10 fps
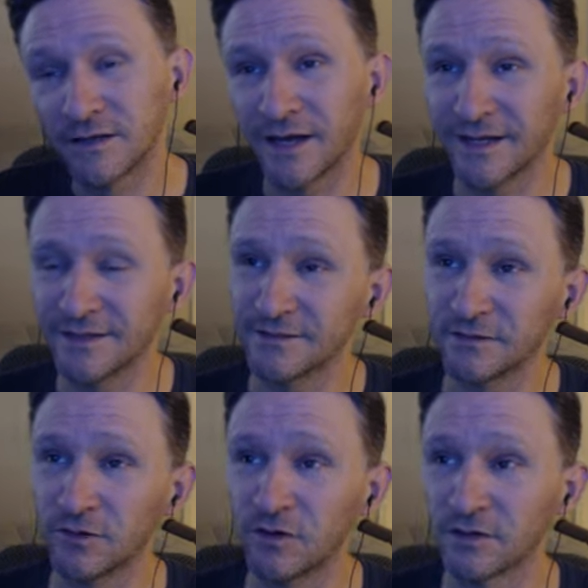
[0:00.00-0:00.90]
I guess it's a
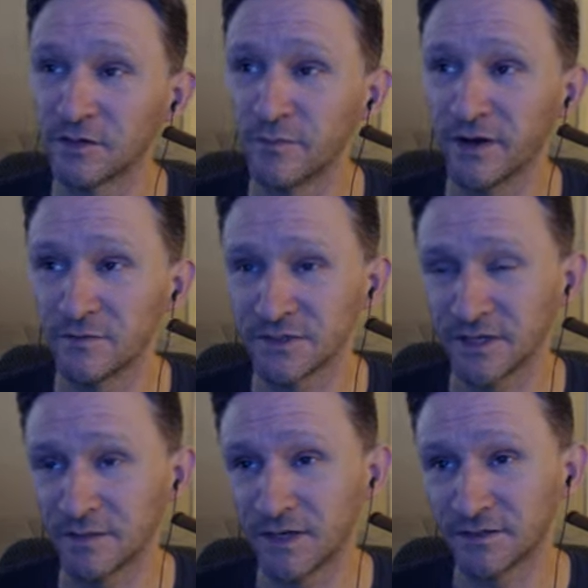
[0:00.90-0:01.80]
little hard to compare them
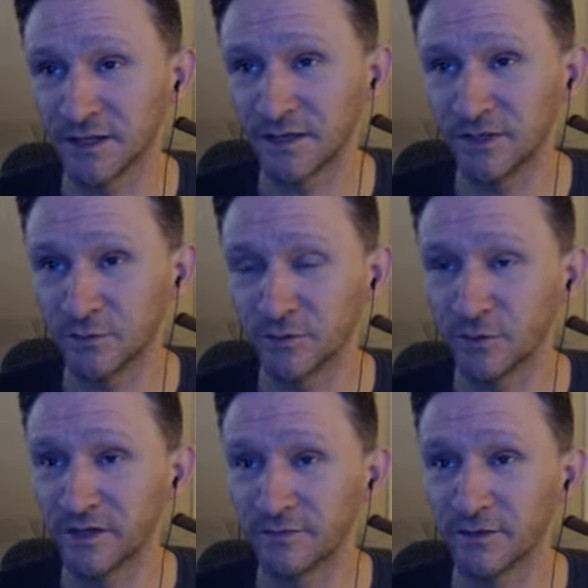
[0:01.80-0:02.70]
side by side because we're
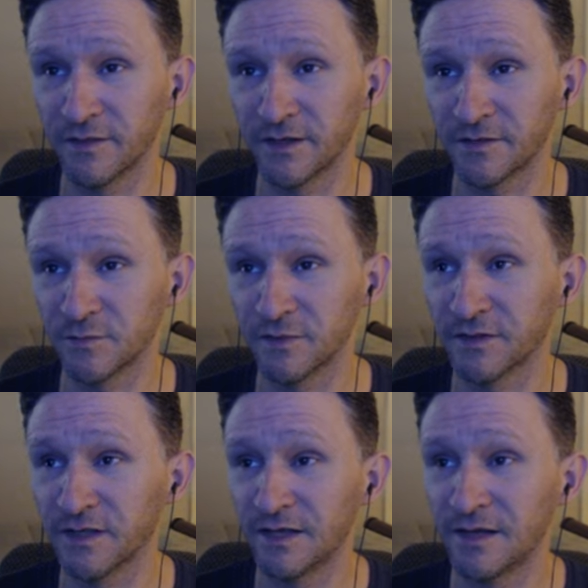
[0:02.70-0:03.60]
doing different things,
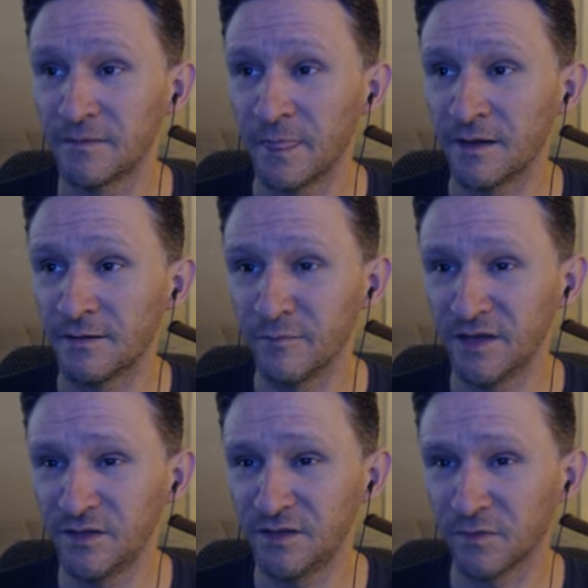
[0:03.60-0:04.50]
but
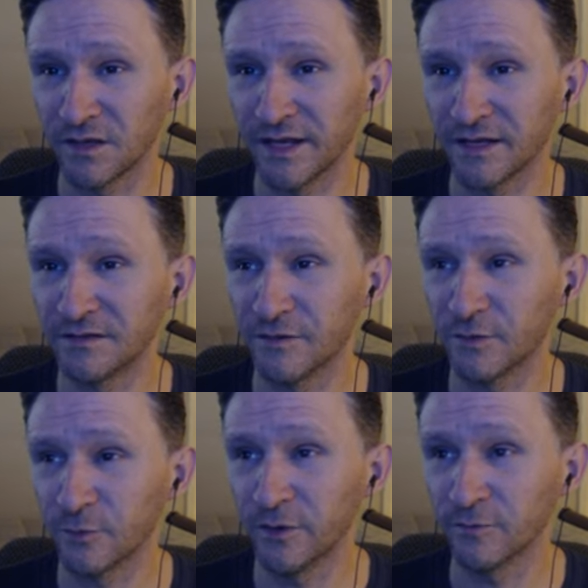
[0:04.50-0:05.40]
maybe plan
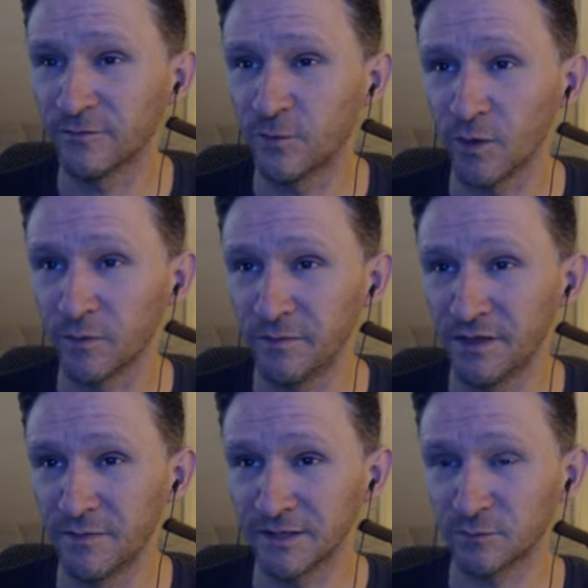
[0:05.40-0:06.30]
three or four would be
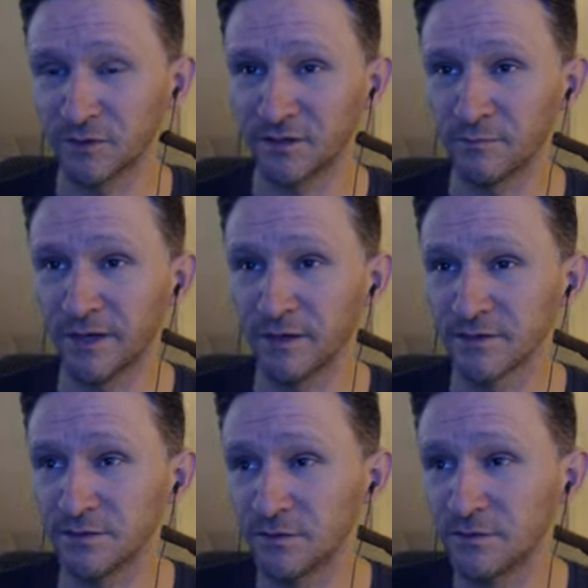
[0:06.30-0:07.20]
the best one to compare
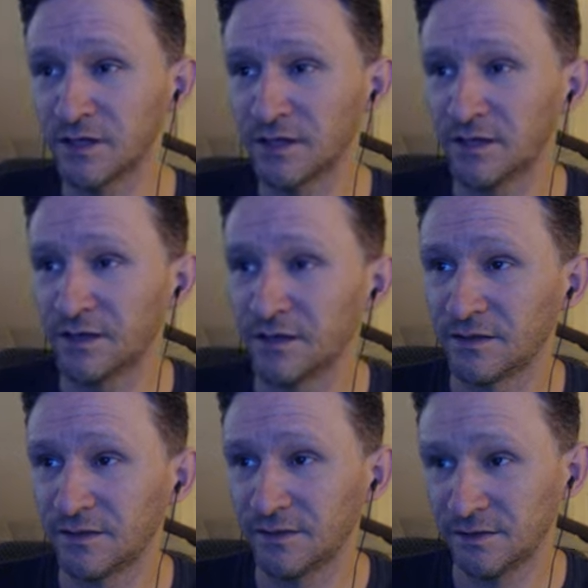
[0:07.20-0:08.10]
to.
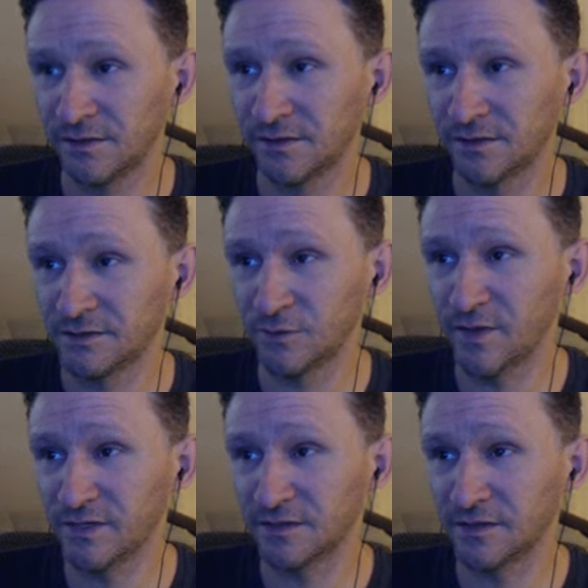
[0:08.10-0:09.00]
So
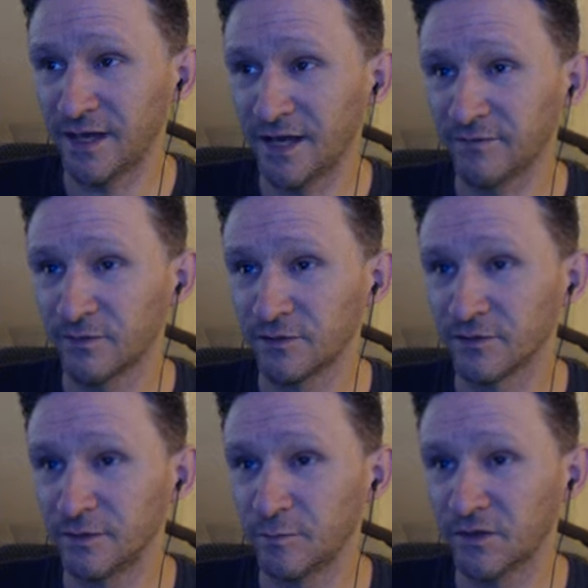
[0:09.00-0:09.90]
basically after
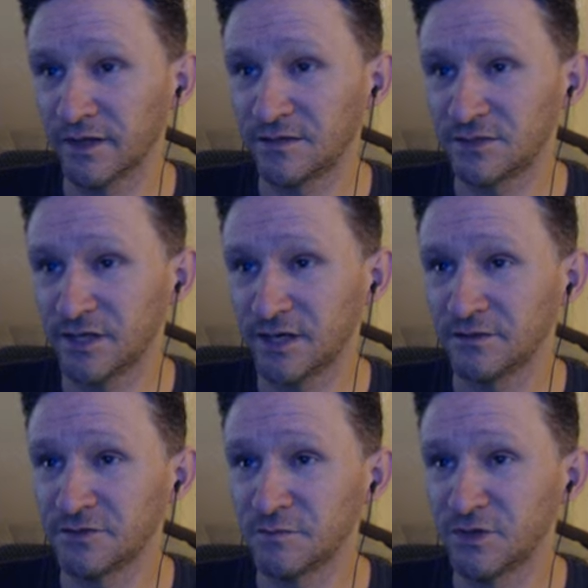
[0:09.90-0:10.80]
the plane
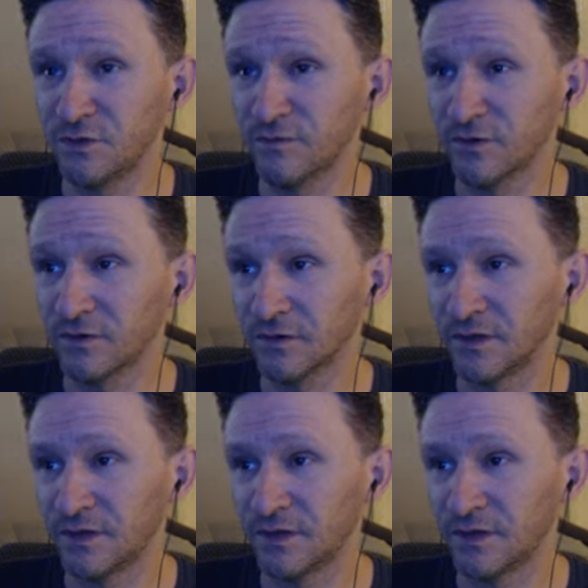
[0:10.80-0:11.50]
change maneuver,